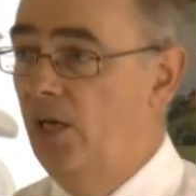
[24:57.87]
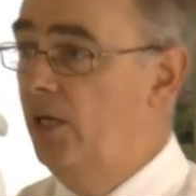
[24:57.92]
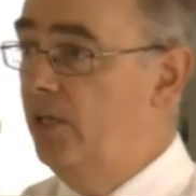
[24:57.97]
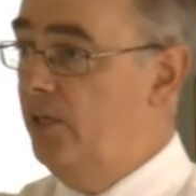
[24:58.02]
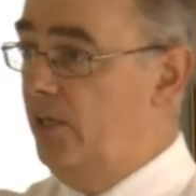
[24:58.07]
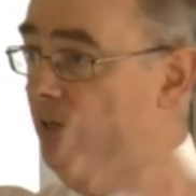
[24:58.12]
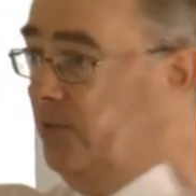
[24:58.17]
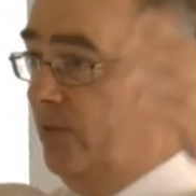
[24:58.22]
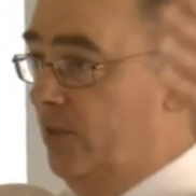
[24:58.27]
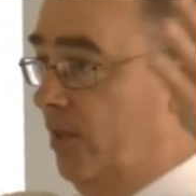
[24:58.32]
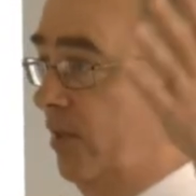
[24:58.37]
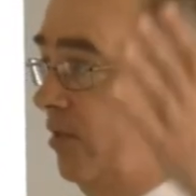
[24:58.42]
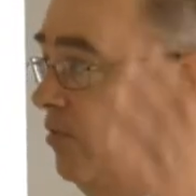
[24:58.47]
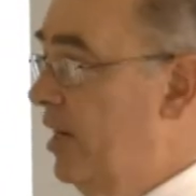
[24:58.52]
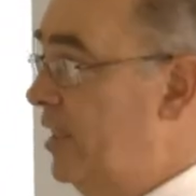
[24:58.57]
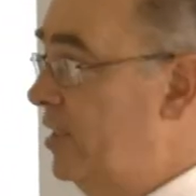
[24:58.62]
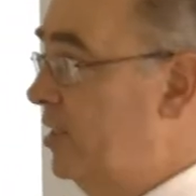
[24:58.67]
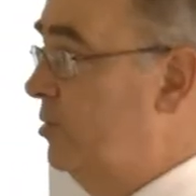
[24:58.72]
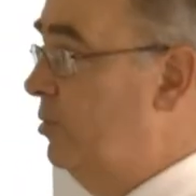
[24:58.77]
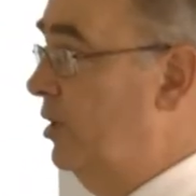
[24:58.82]
here's the
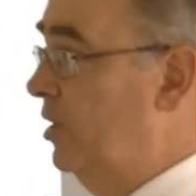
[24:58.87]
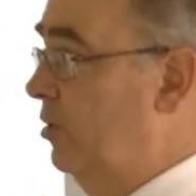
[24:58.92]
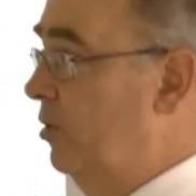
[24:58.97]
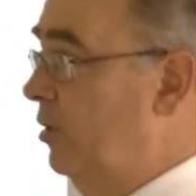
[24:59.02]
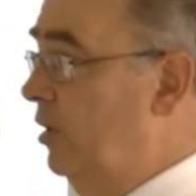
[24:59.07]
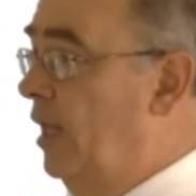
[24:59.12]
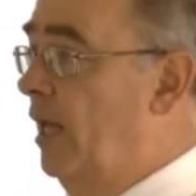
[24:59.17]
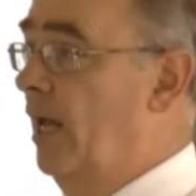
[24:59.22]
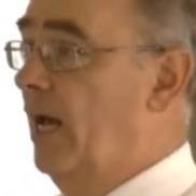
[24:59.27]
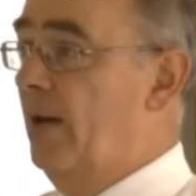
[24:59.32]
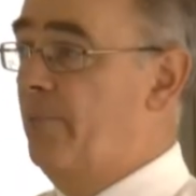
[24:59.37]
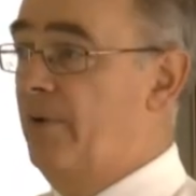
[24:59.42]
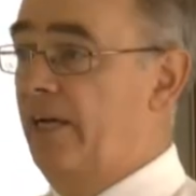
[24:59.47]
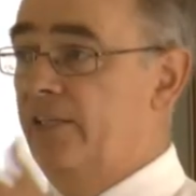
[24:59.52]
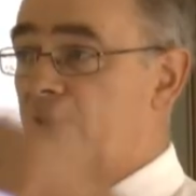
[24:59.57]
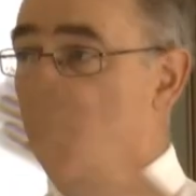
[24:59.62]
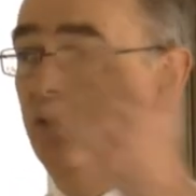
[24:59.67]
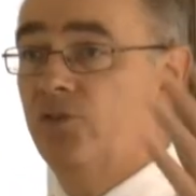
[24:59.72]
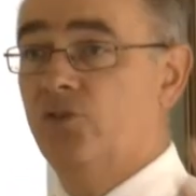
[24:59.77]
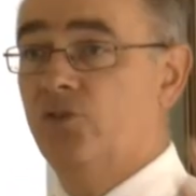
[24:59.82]
threat to it all. Am I not